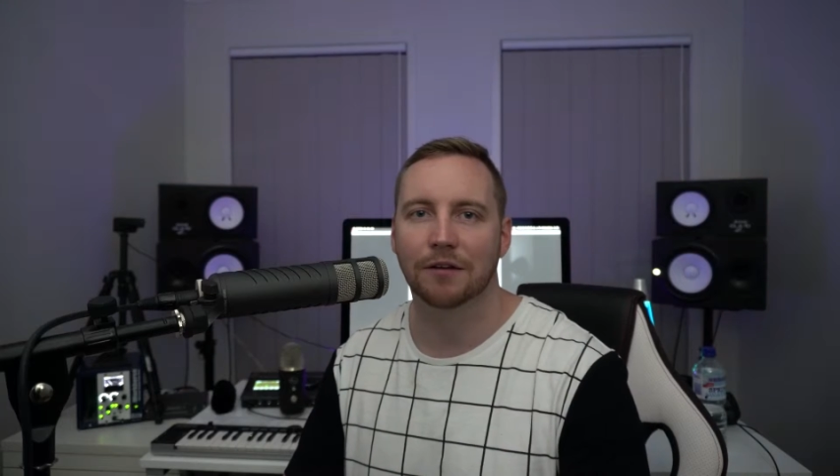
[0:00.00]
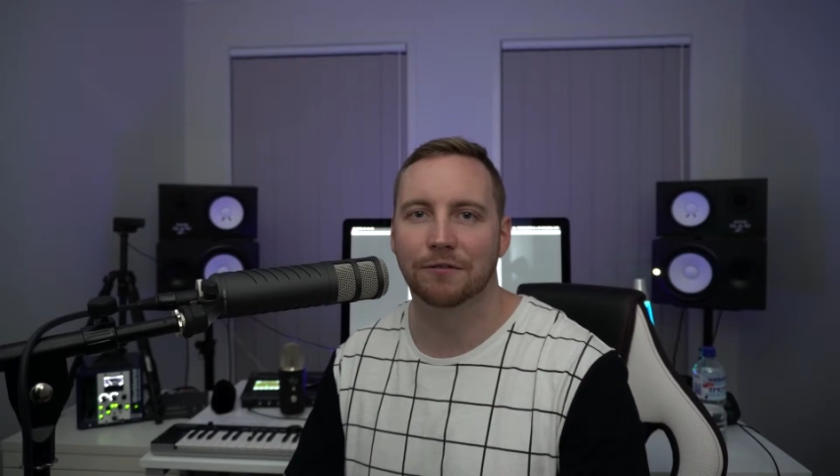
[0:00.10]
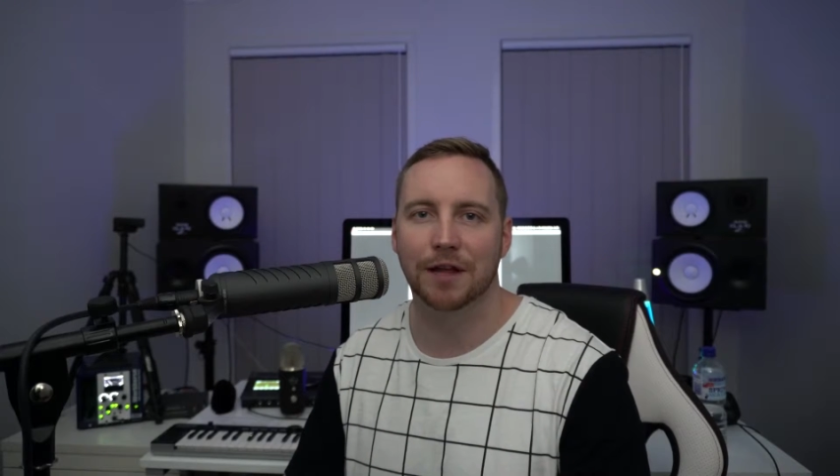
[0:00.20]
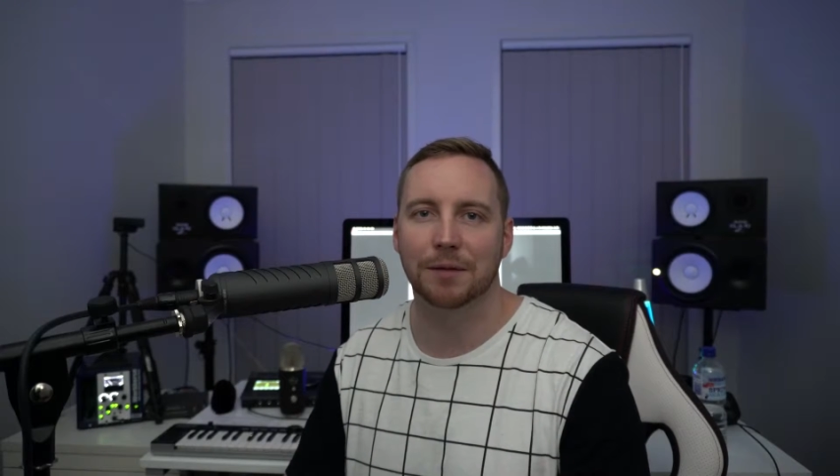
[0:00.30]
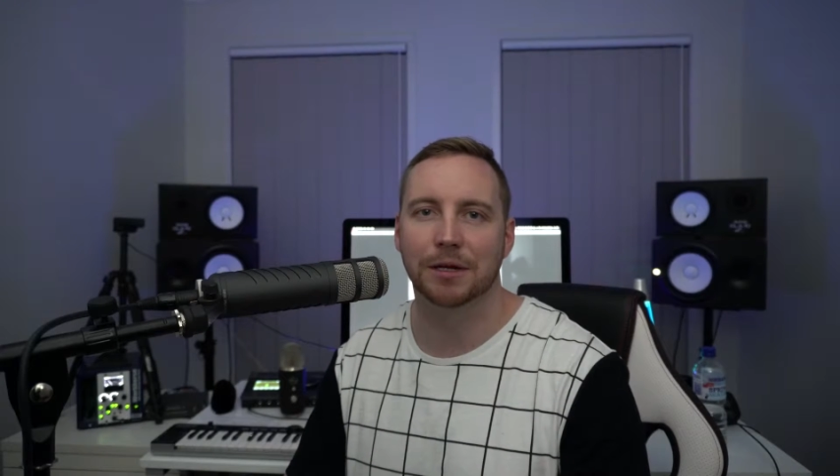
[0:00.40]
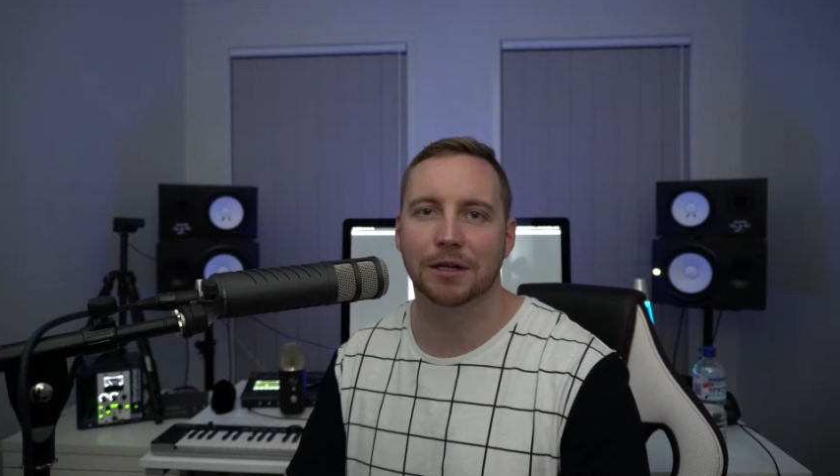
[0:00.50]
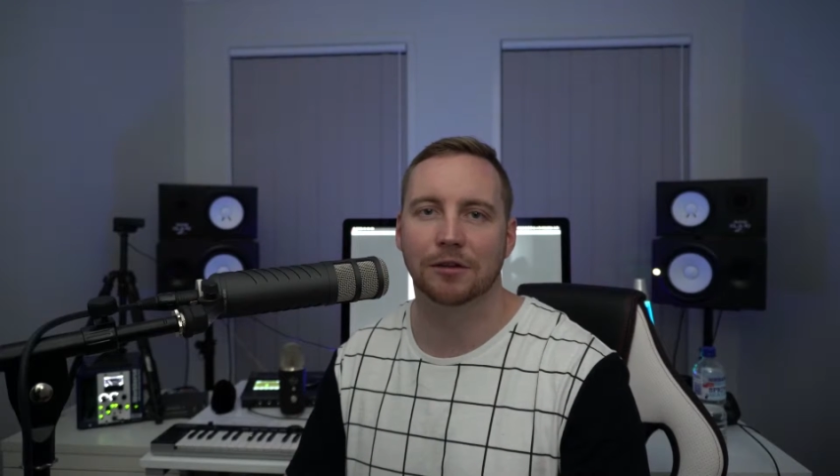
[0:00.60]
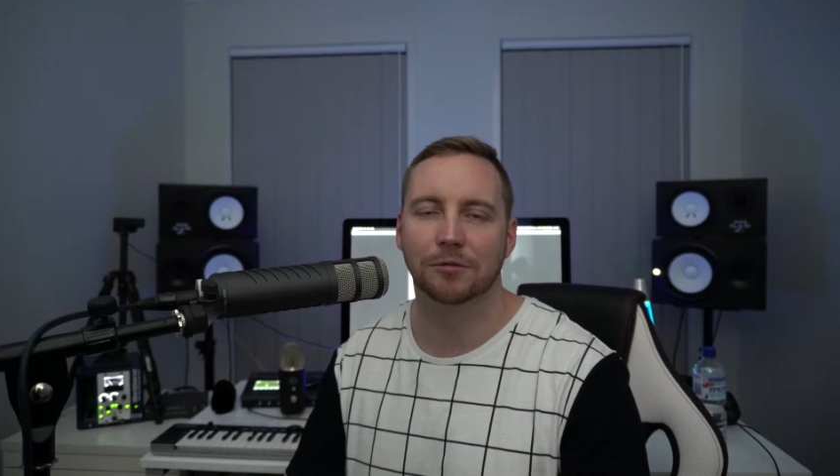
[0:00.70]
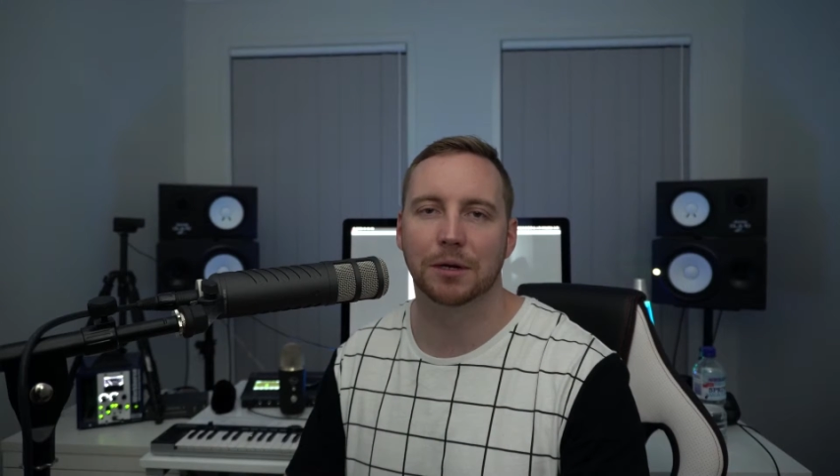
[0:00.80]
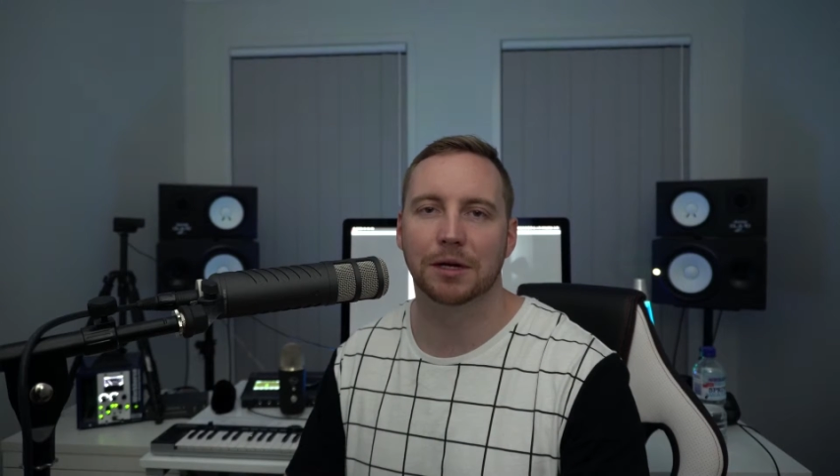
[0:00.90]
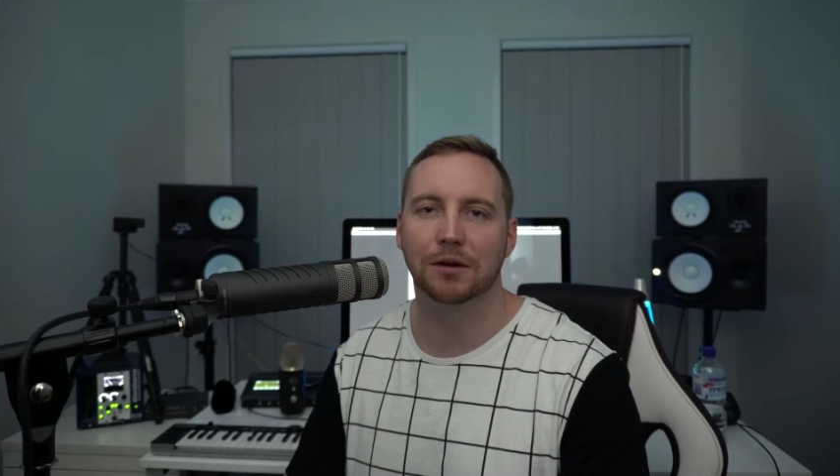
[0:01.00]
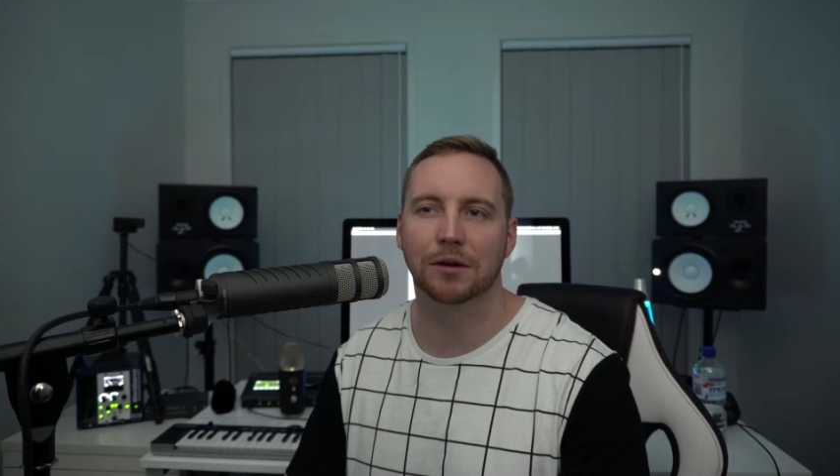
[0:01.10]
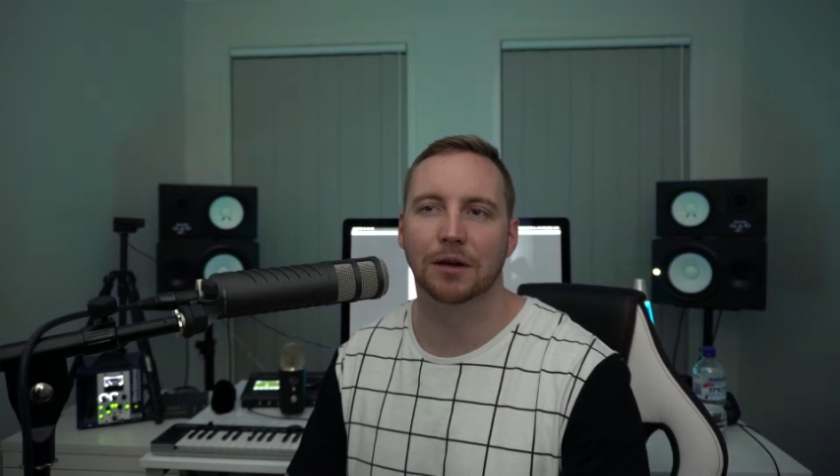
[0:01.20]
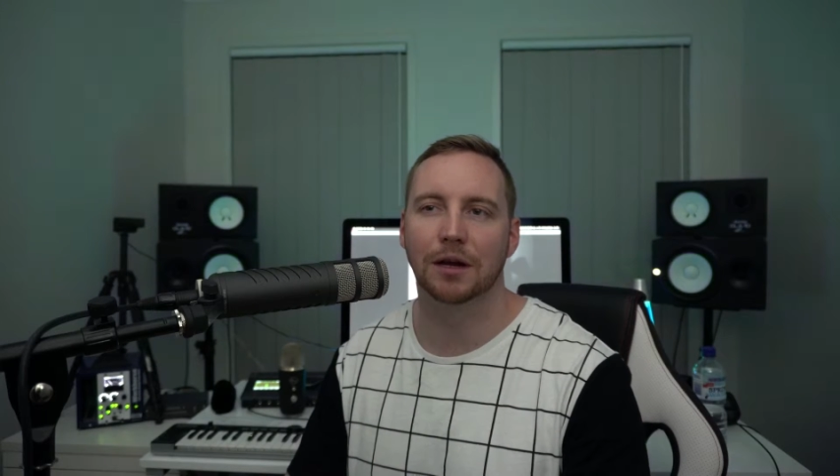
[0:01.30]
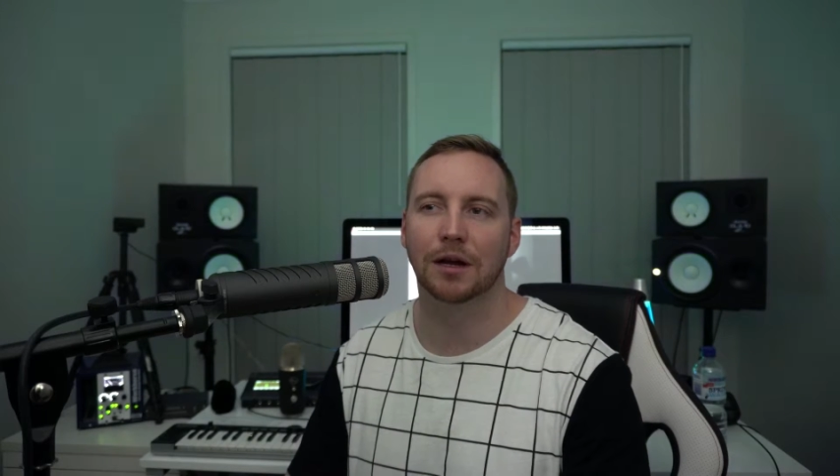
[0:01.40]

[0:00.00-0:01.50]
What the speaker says: flabby in the speaker.